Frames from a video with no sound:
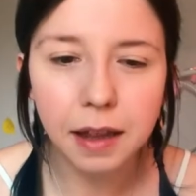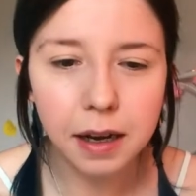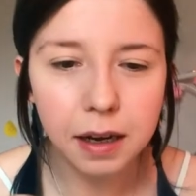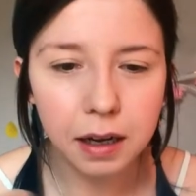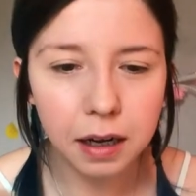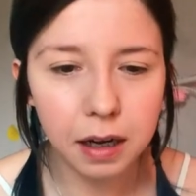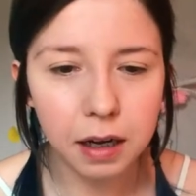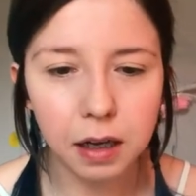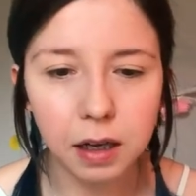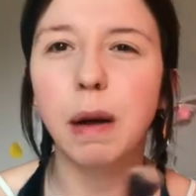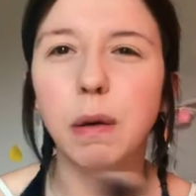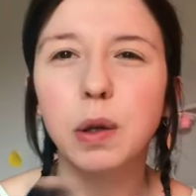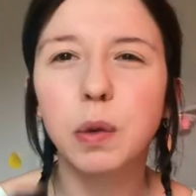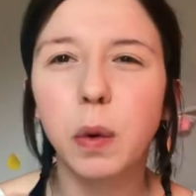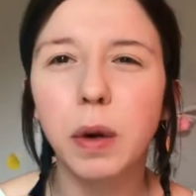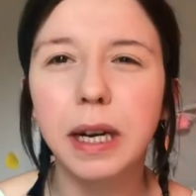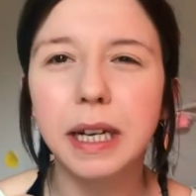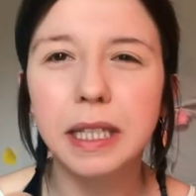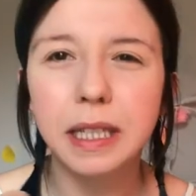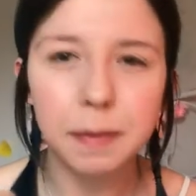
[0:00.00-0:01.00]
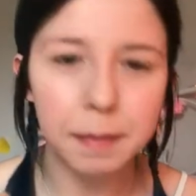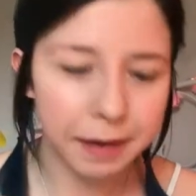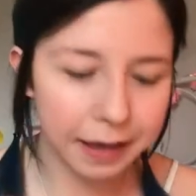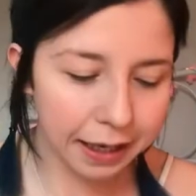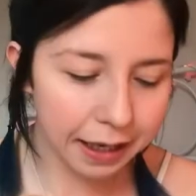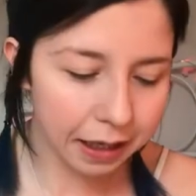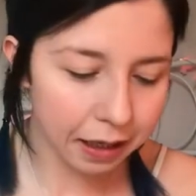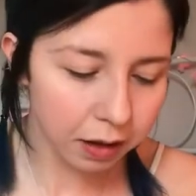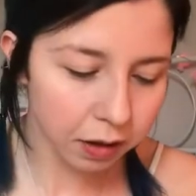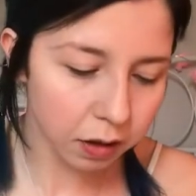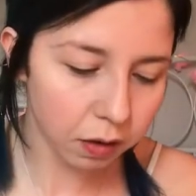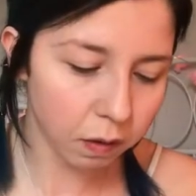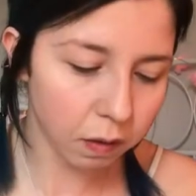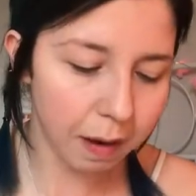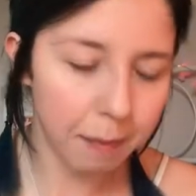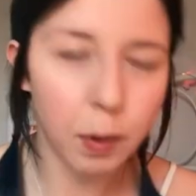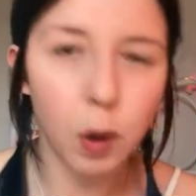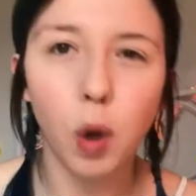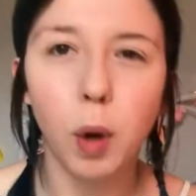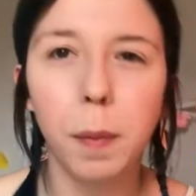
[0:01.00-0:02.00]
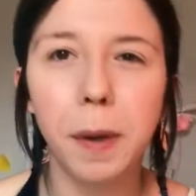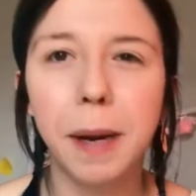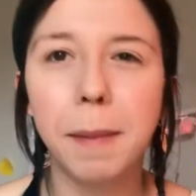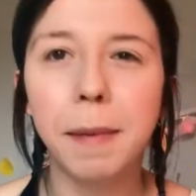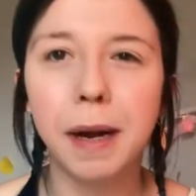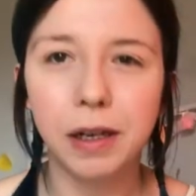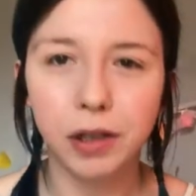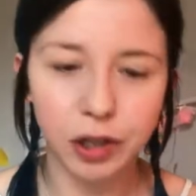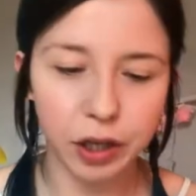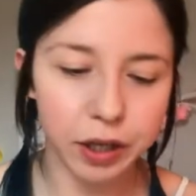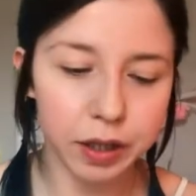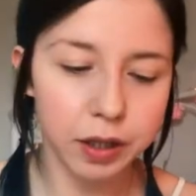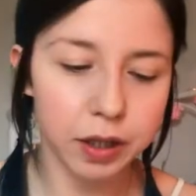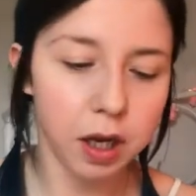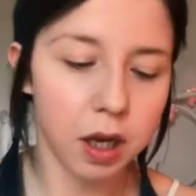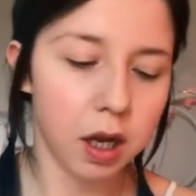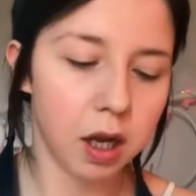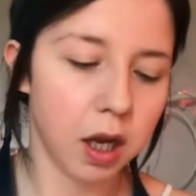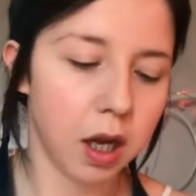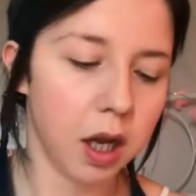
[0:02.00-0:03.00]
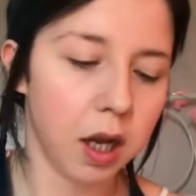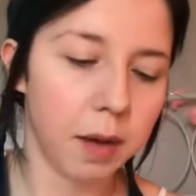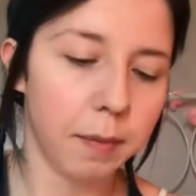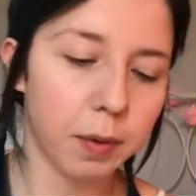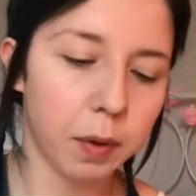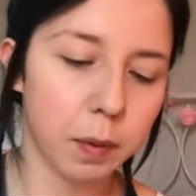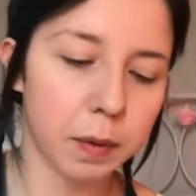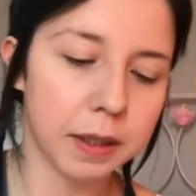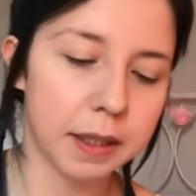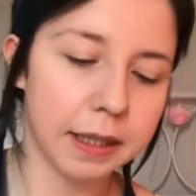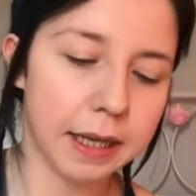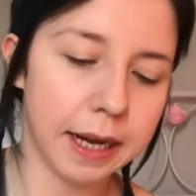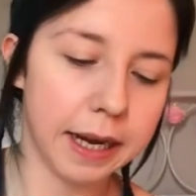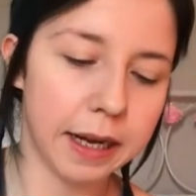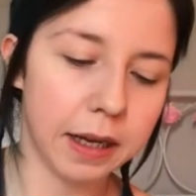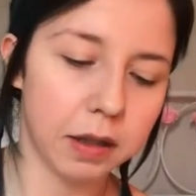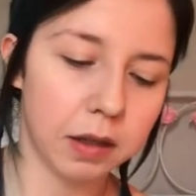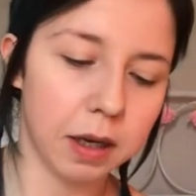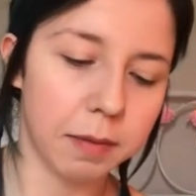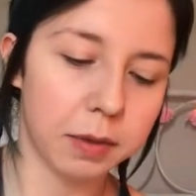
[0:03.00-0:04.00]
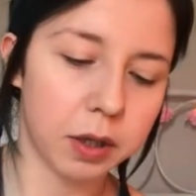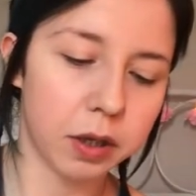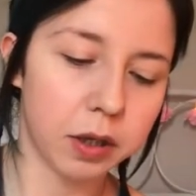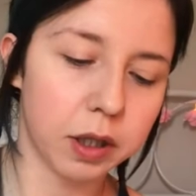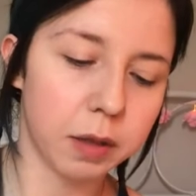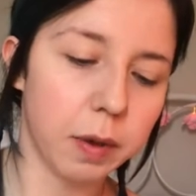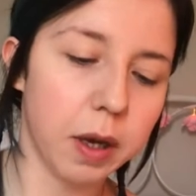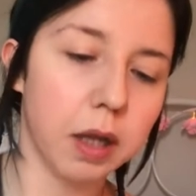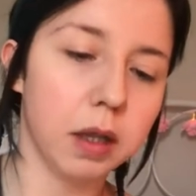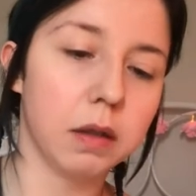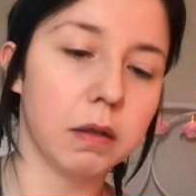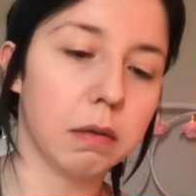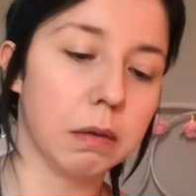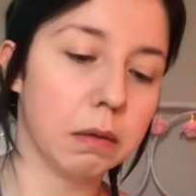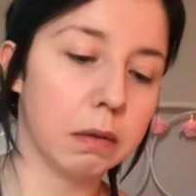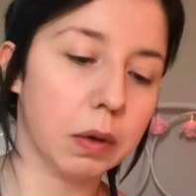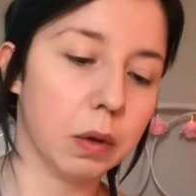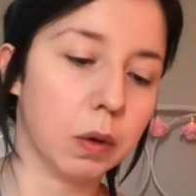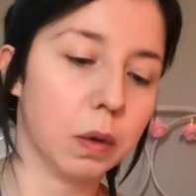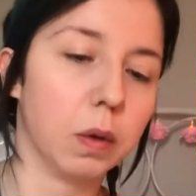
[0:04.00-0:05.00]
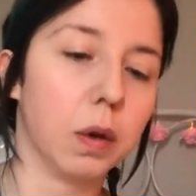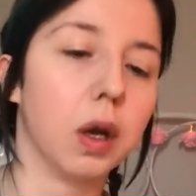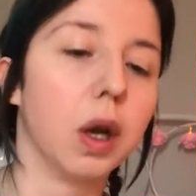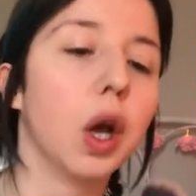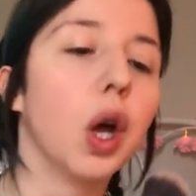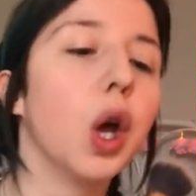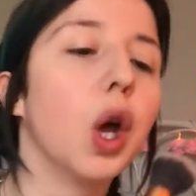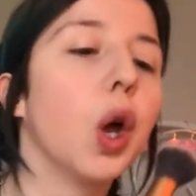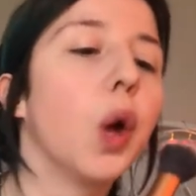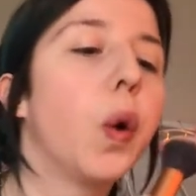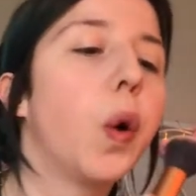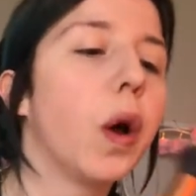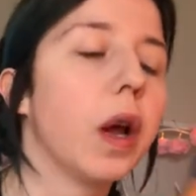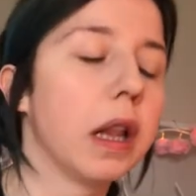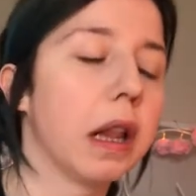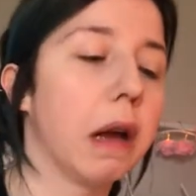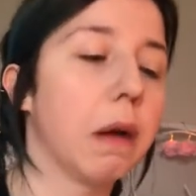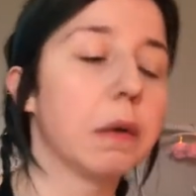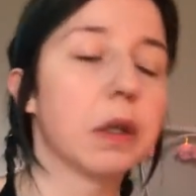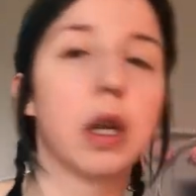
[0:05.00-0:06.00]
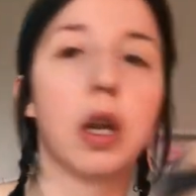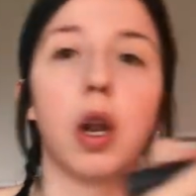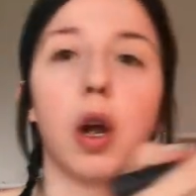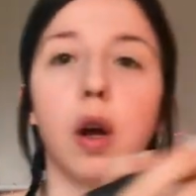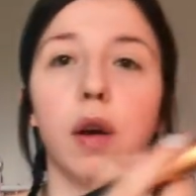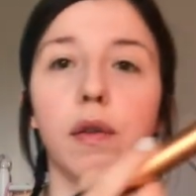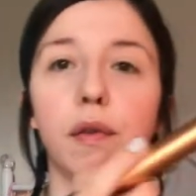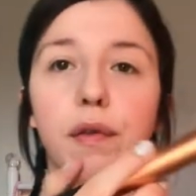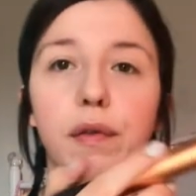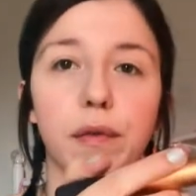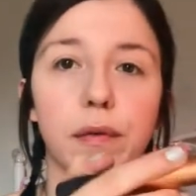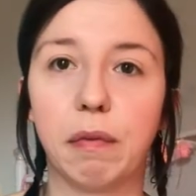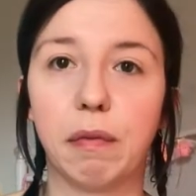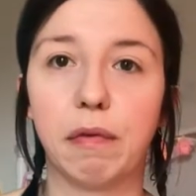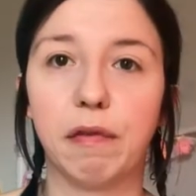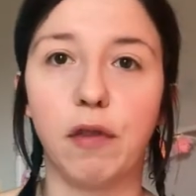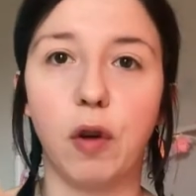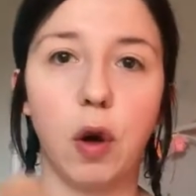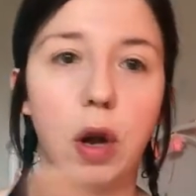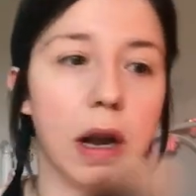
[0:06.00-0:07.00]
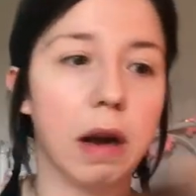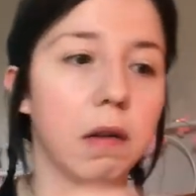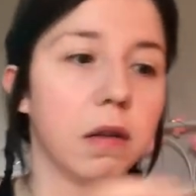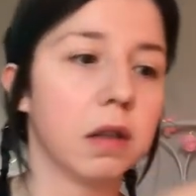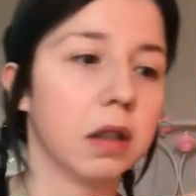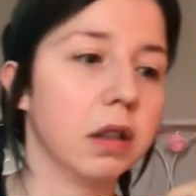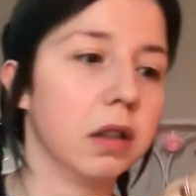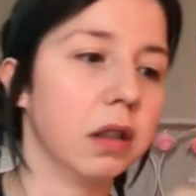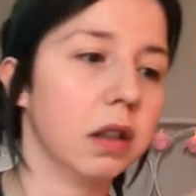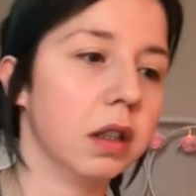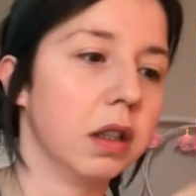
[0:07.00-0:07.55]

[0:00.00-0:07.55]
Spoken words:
than I would want it to be, so I'm hoping it matches, but we'll see. So I'm just gonna swirl. Oh, that was a lot of fallout.